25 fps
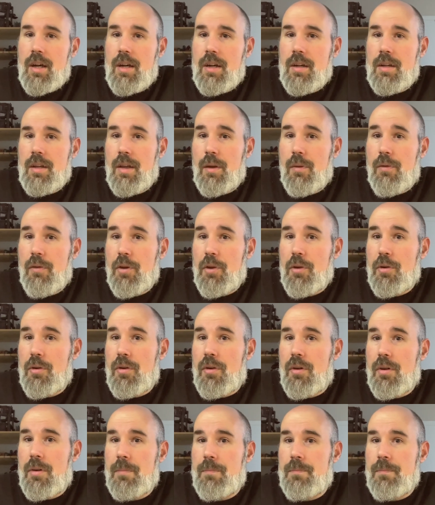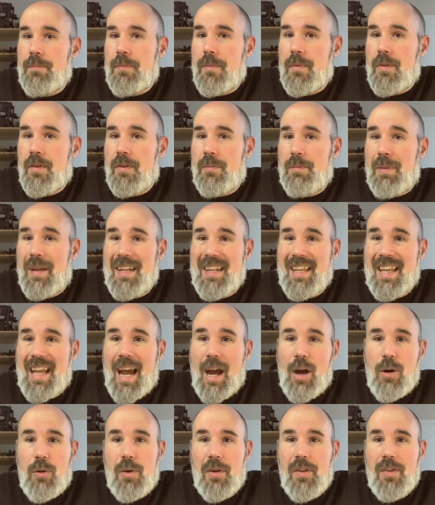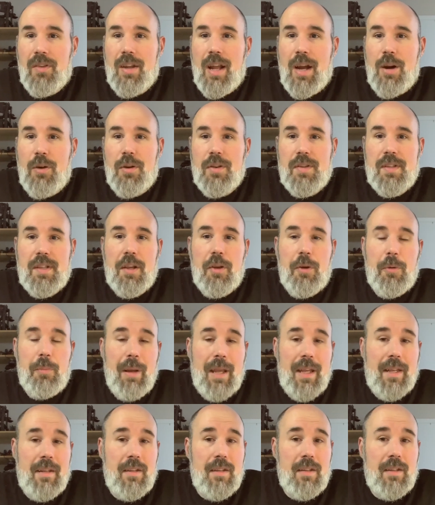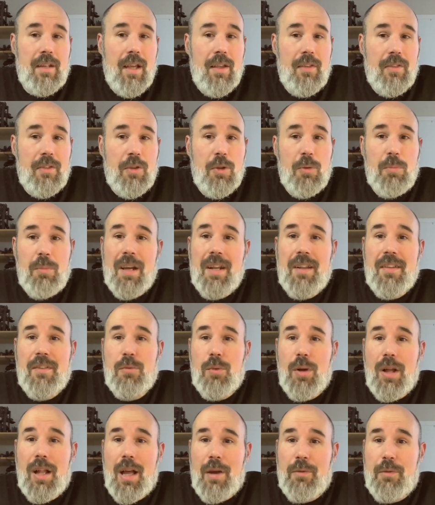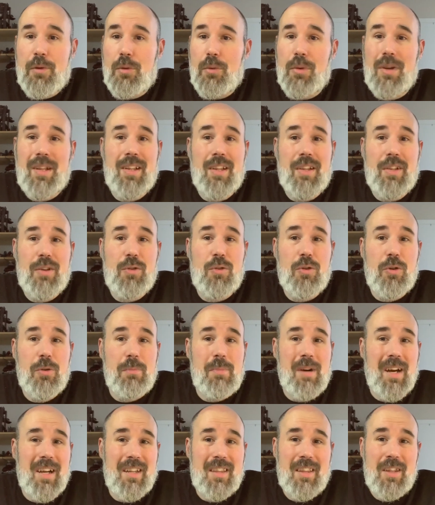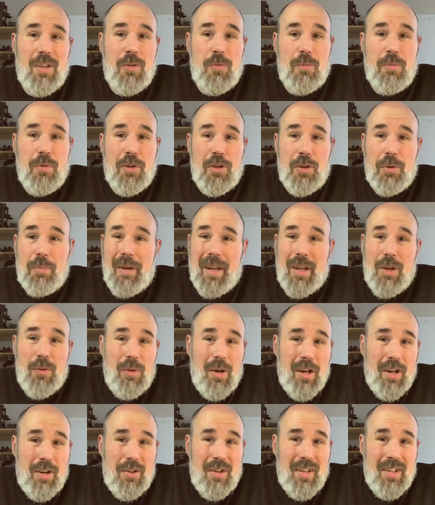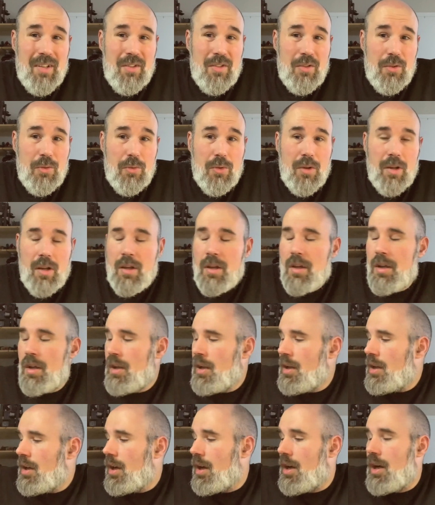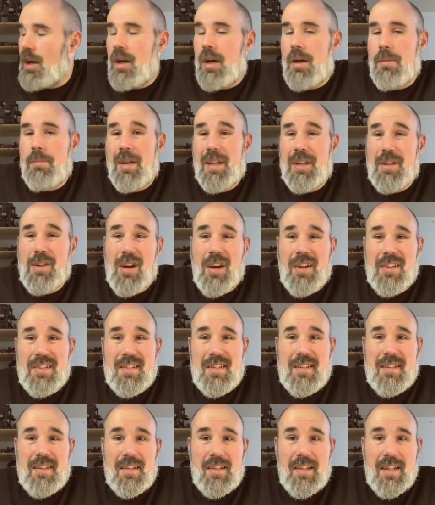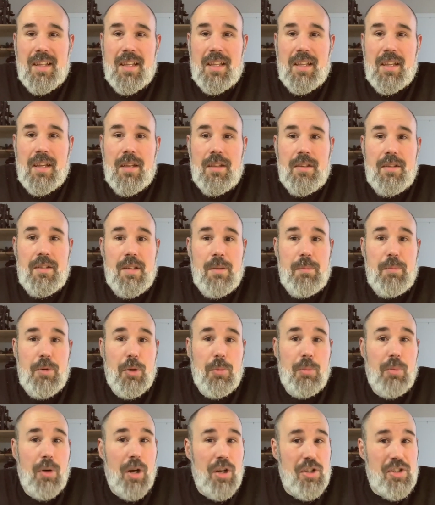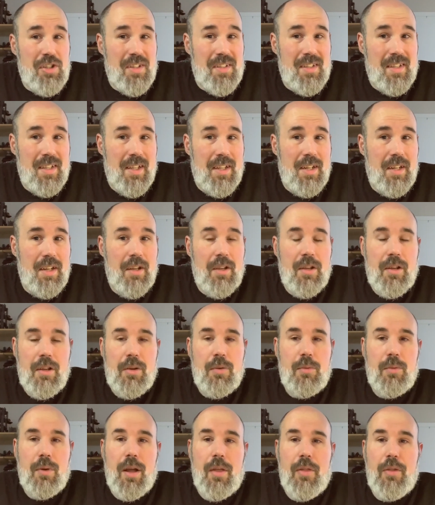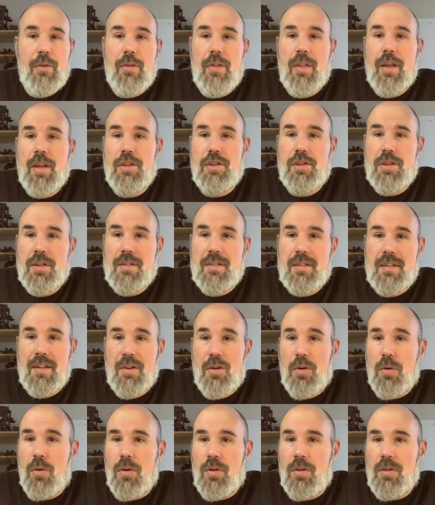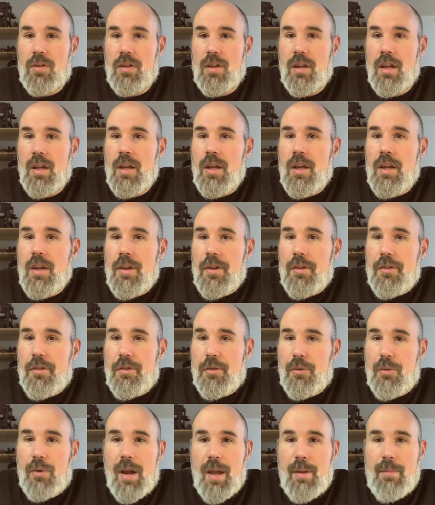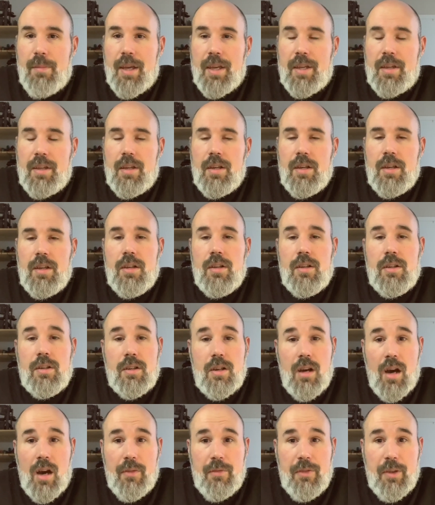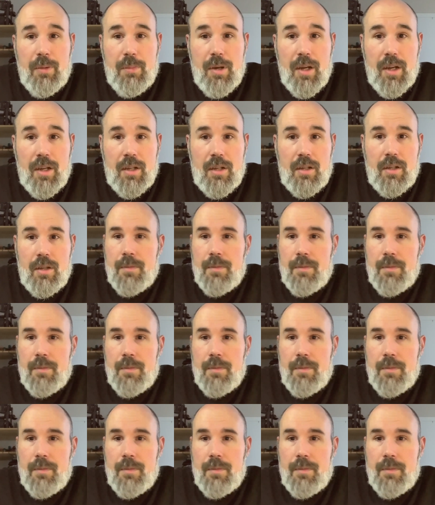If you're spending hours and hours at your painting desk, you might as well have a really cool mug that you put your paint water into, and constantly dip your brushes in rather than just an old ceramic coffee mug.